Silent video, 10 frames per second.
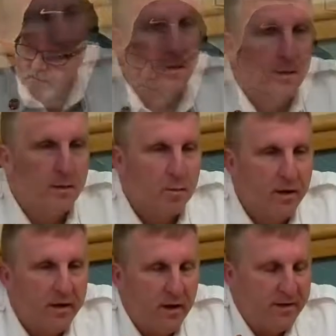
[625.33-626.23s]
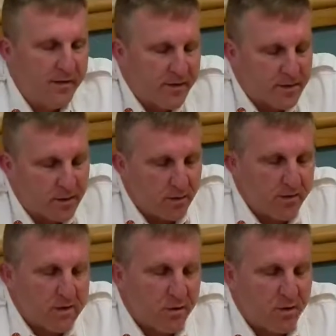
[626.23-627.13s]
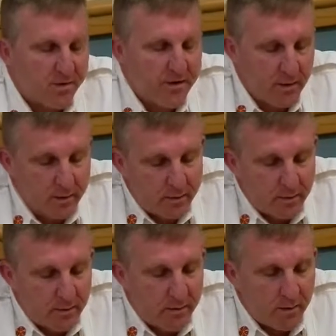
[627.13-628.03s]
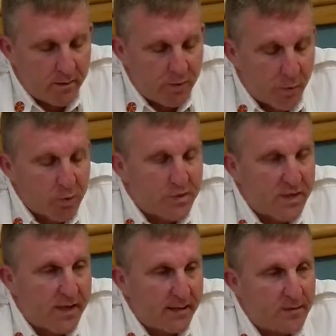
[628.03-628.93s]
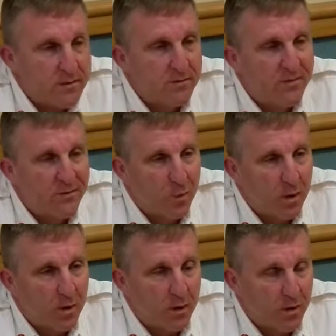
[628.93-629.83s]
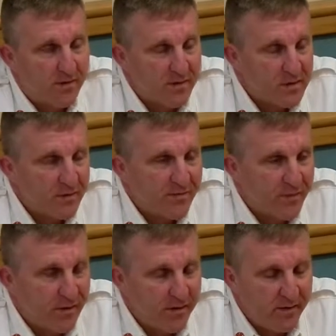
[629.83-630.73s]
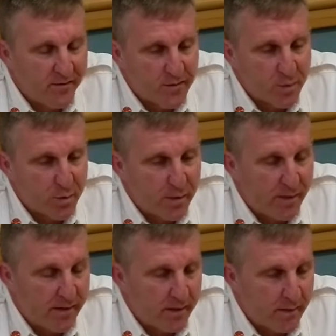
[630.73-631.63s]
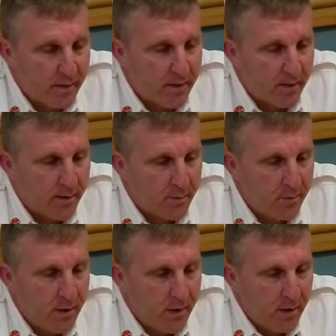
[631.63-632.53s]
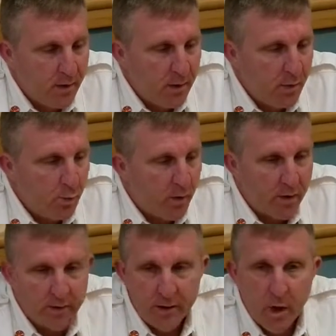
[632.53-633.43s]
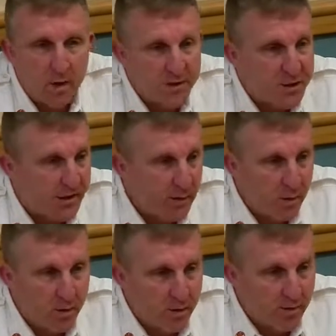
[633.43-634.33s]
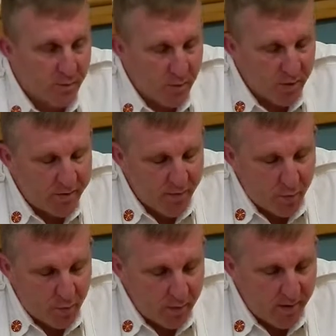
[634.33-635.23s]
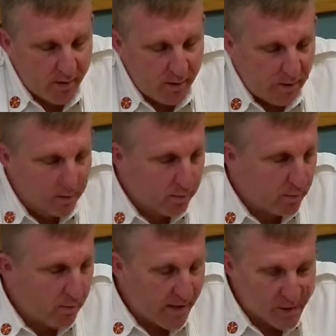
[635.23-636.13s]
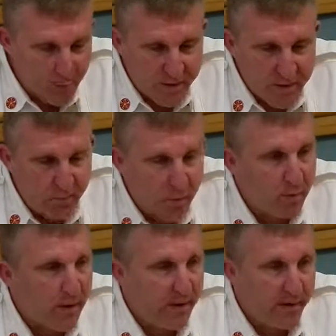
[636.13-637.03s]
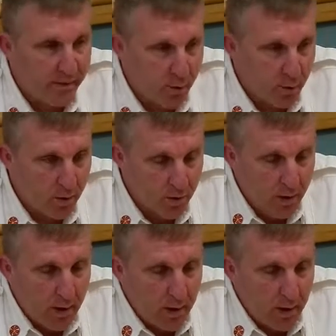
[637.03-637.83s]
Well, I think it's a good thing on both sides. For obviously for the individual that we're acknowledging, or the birthday parade or graduation parade, or